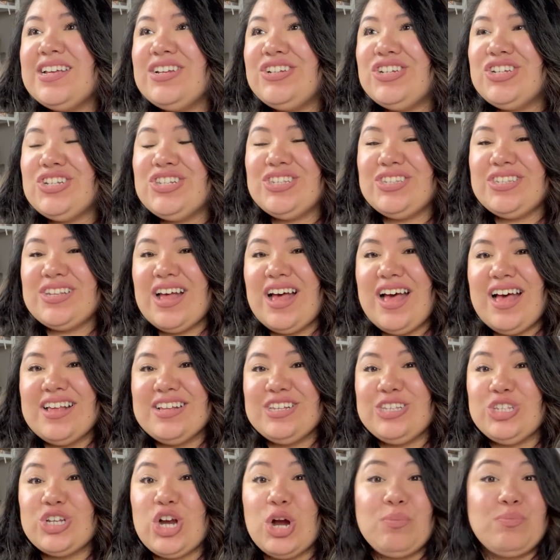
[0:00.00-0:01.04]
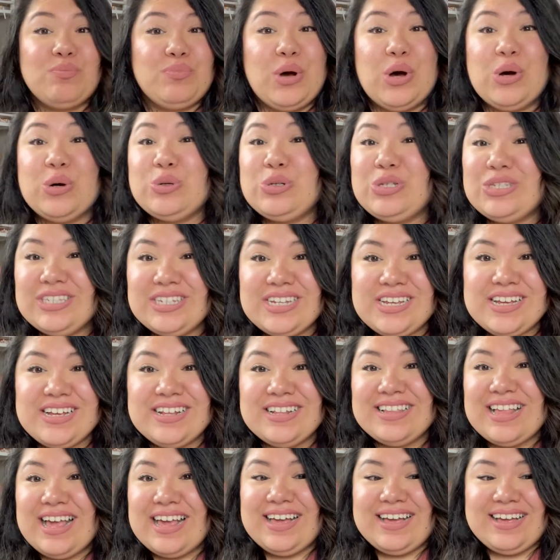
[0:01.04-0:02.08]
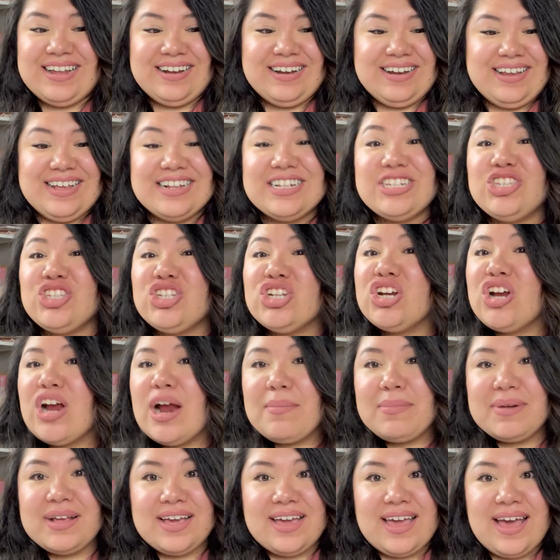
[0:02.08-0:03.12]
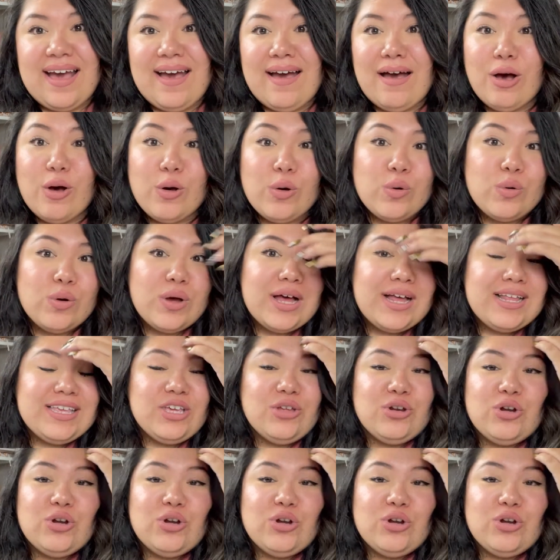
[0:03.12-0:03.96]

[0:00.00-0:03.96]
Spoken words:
Just start posting like an Instagram account.